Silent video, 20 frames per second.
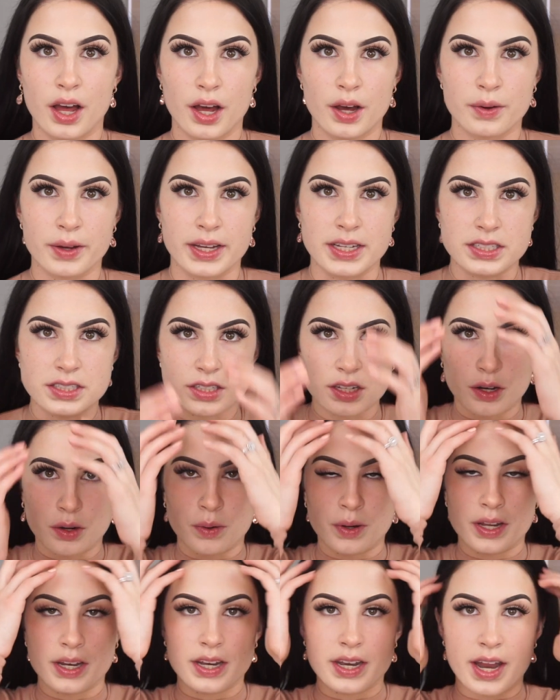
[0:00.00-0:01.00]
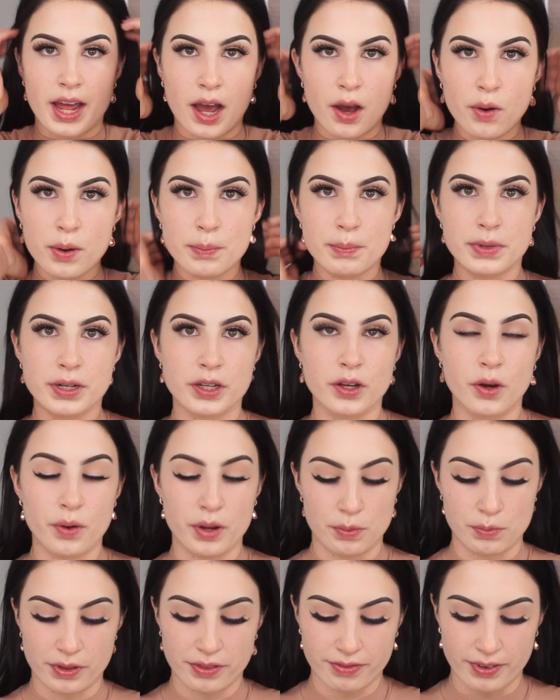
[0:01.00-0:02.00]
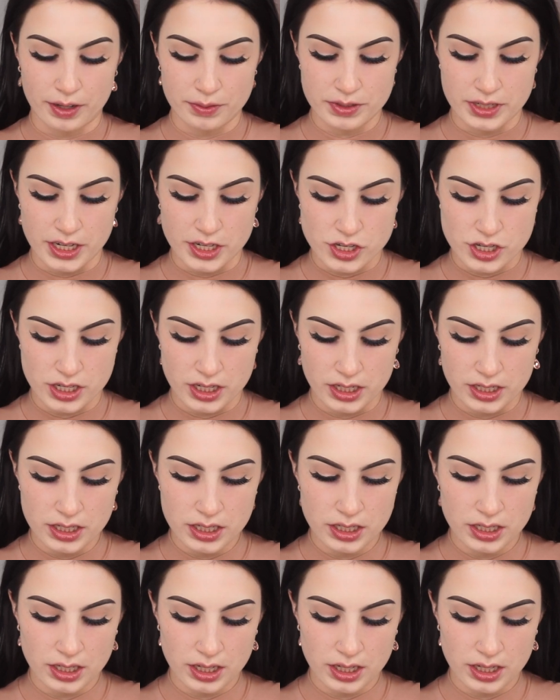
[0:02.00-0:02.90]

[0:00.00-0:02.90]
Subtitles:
Okay, so now I'm going to go in with foundation.